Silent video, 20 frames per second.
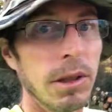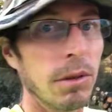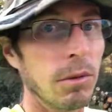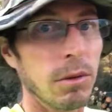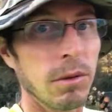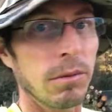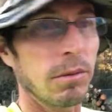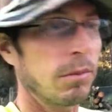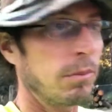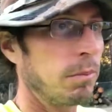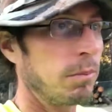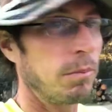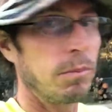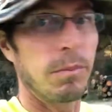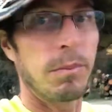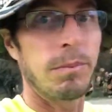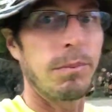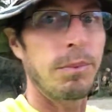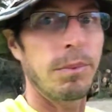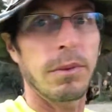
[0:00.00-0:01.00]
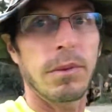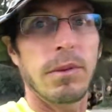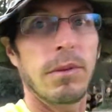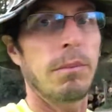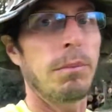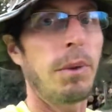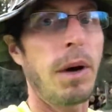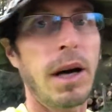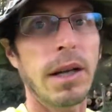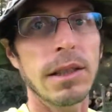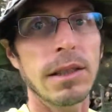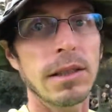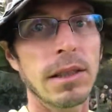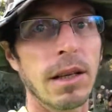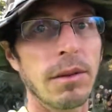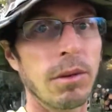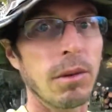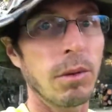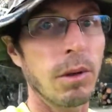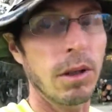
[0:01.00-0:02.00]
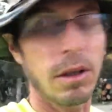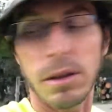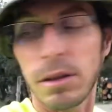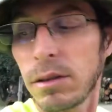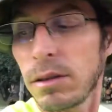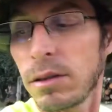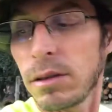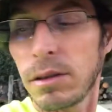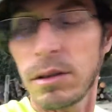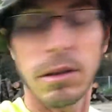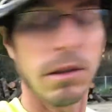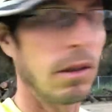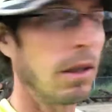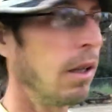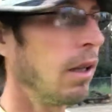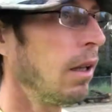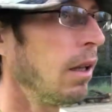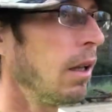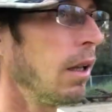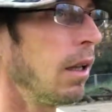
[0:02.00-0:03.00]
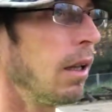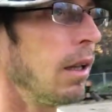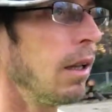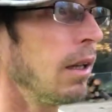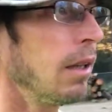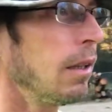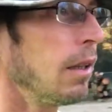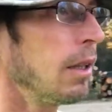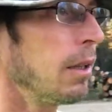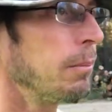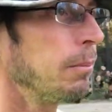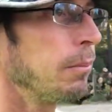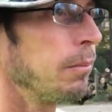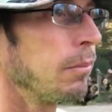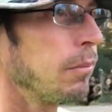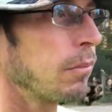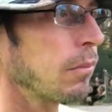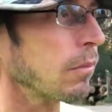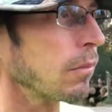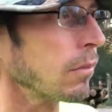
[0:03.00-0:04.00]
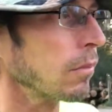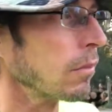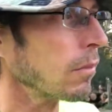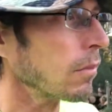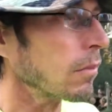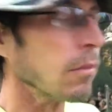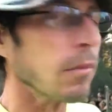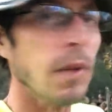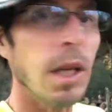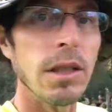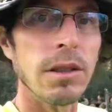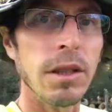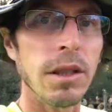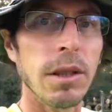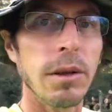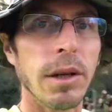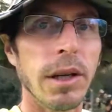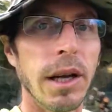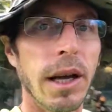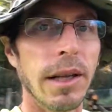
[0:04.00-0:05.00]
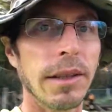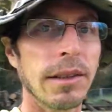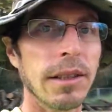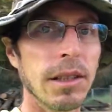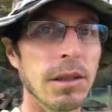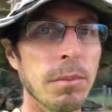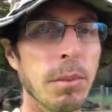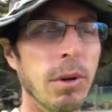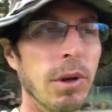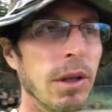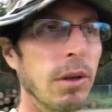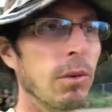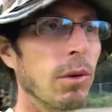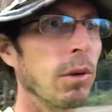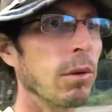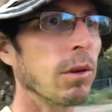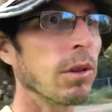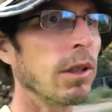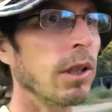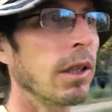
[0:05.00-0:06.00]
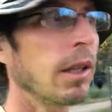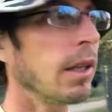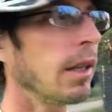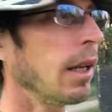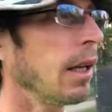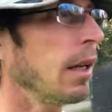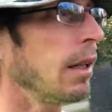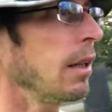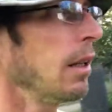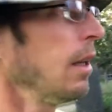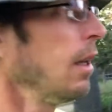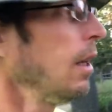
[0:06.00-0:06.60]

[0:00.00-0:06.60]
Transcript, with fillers: there were bodies everywhere, and um, so anyway, at this point, what we're looking at